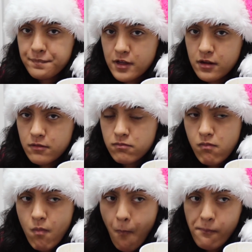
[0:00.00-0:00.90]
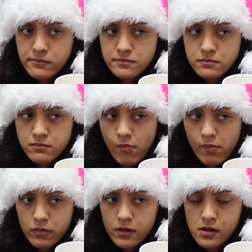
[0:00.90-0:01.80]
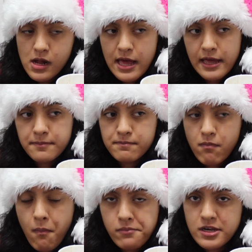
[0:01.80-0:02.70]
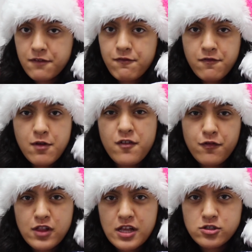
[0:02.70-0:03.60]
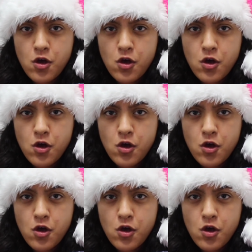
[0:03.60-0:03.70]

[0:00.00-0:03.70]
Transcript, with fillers: you know. Like 50-50,